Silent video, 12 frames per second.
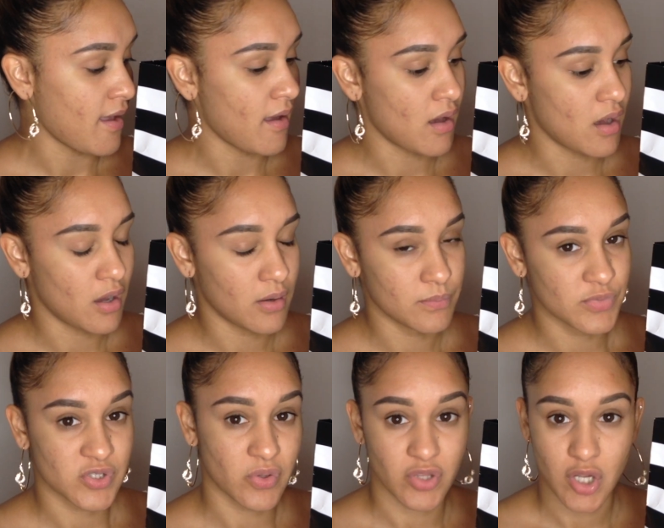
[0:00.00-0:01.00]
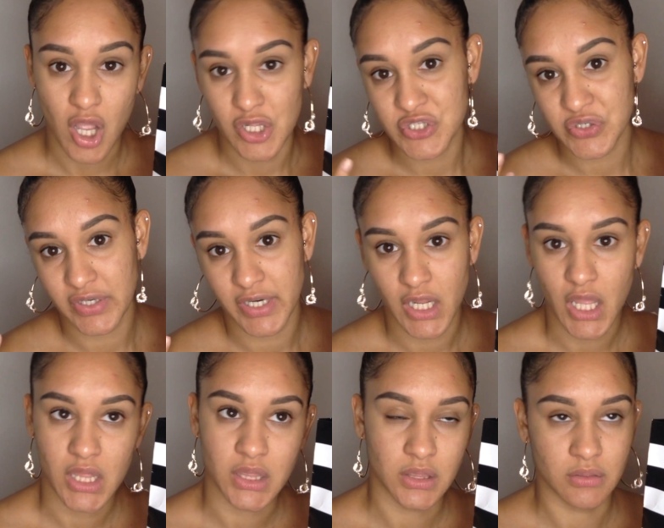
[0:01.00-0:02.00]
So the contouring
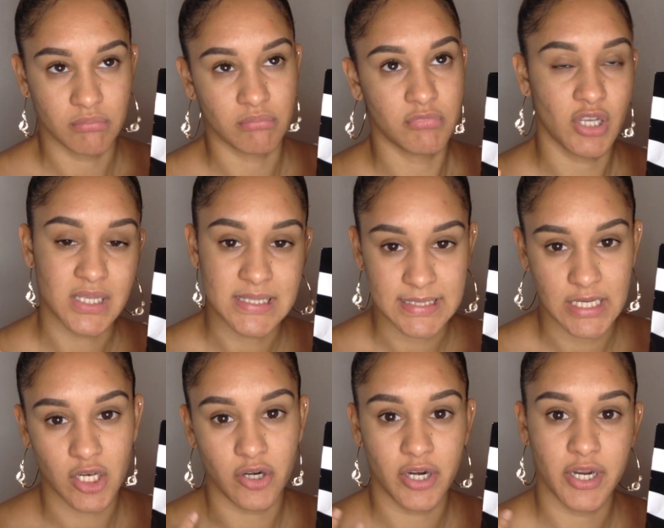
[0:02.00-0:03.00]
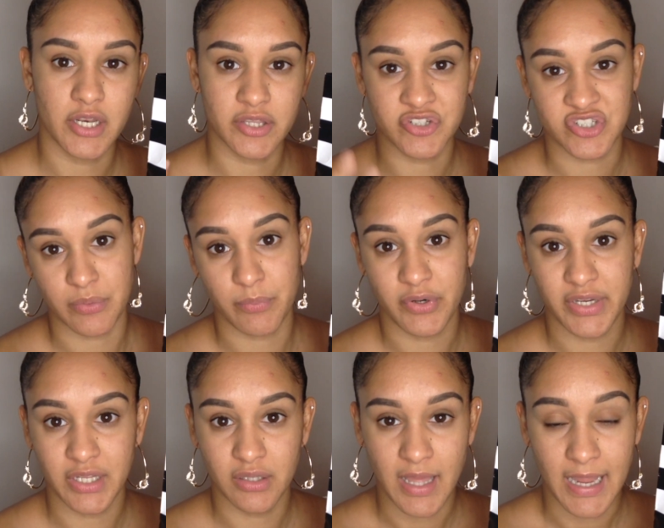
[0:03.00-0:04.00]
and the concealer and the
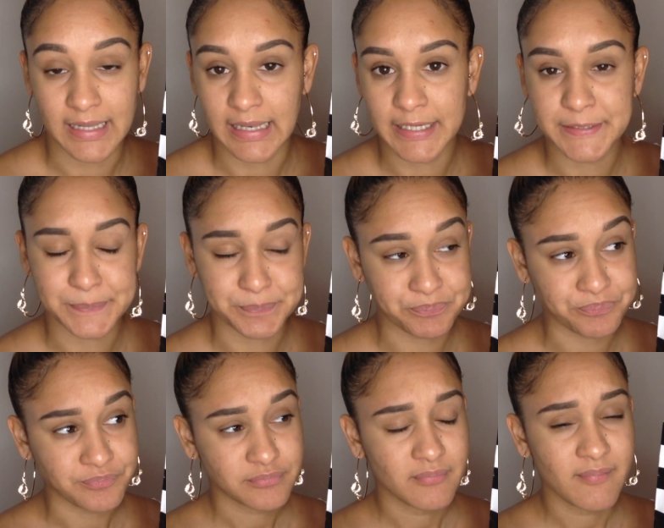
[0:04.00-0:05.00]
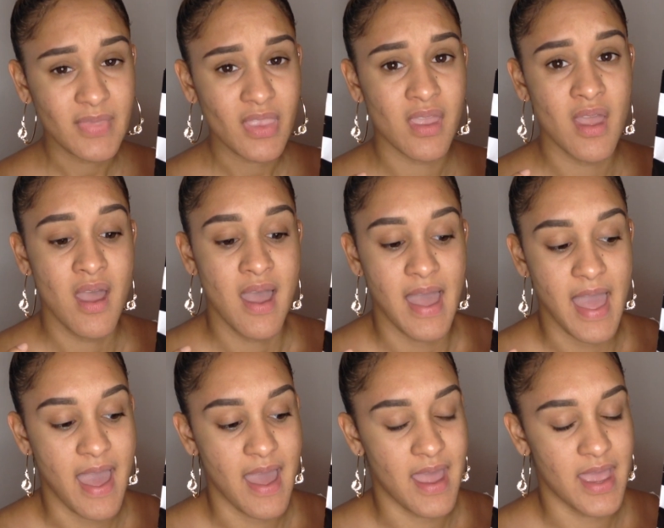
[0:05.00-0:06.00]
shimmering highlight.
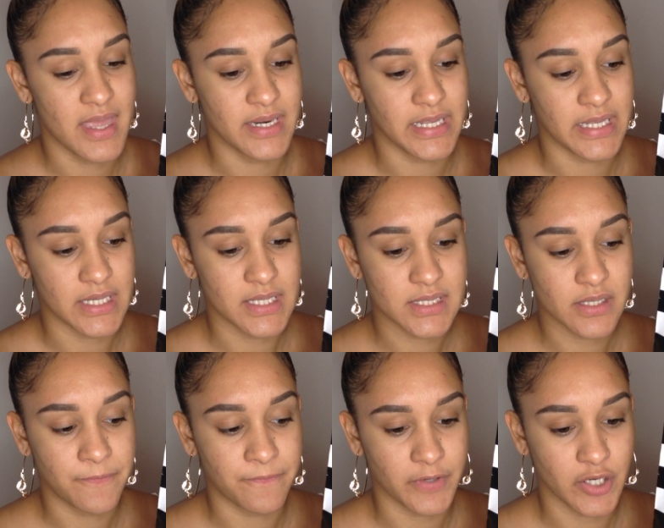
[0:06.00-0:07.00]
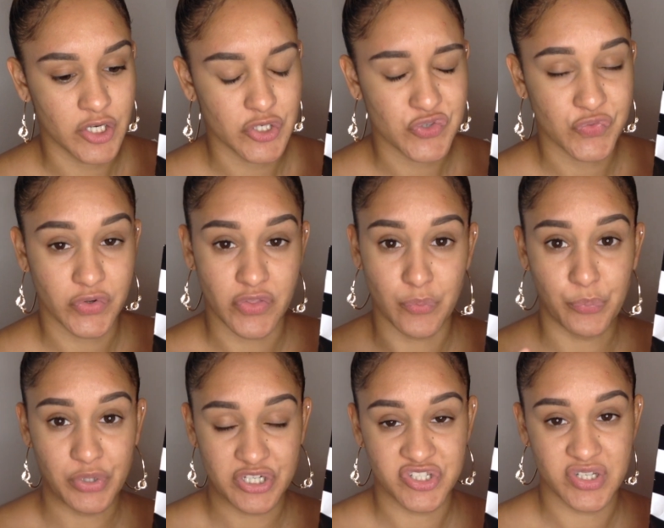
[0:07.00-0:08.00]
And it is a first for the
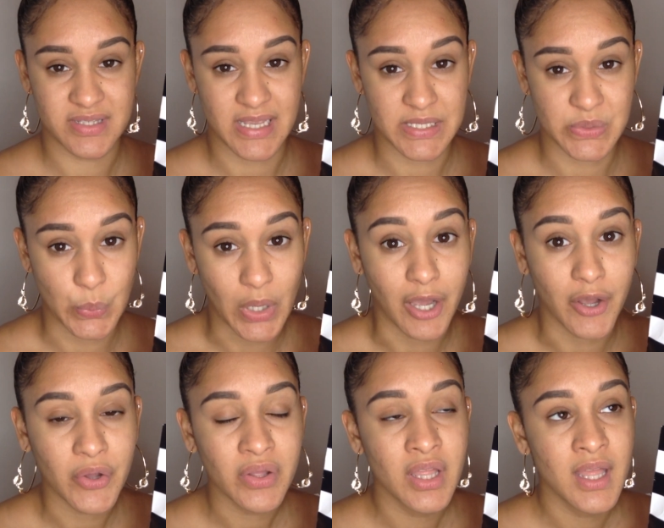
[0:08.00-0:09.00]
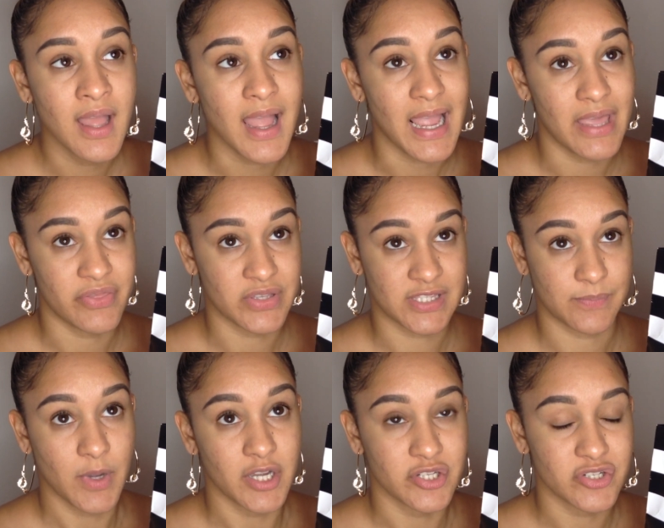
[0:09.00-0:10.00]
brushes as well and the
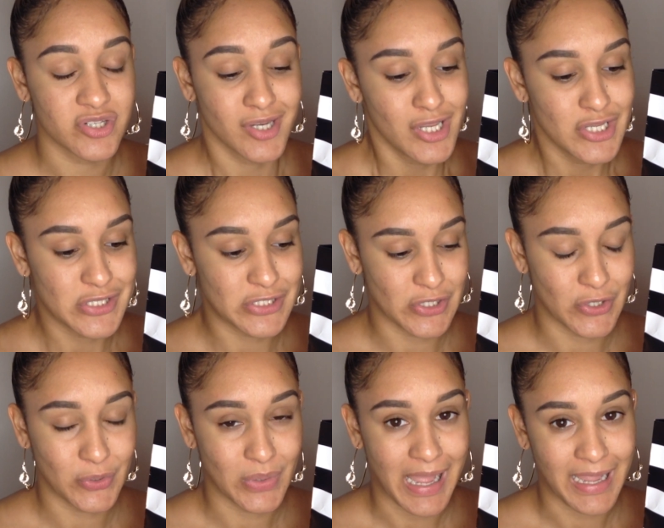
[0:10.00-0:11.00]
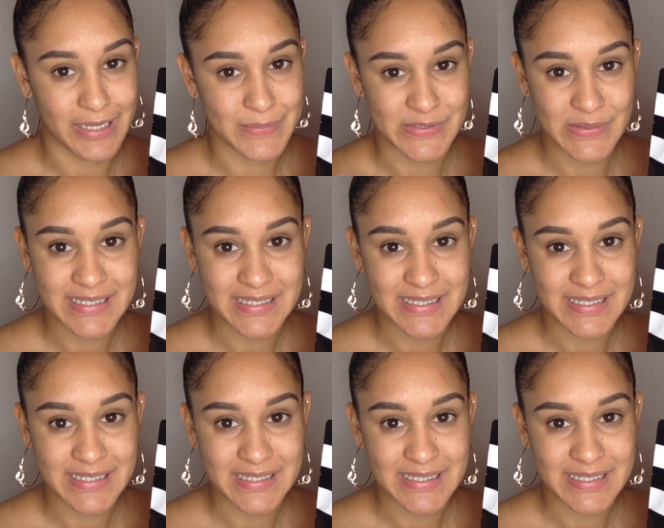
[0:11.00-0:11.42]
sponge. So I'm so